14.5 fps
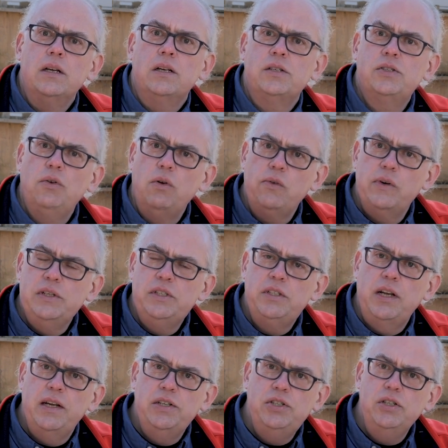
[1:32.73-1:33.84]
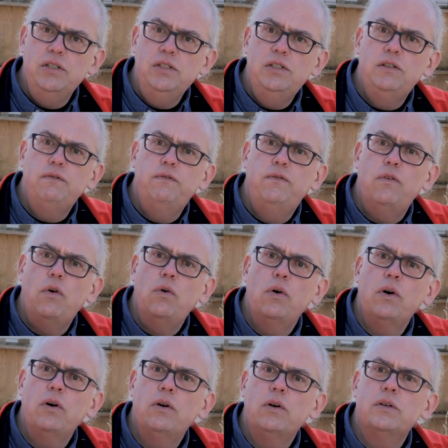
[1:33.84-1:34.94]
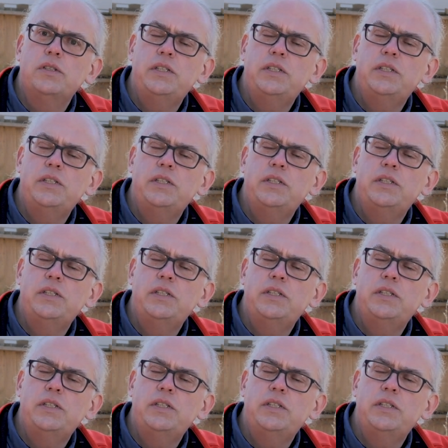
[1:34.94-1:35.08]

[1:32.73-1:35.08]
solar installations for,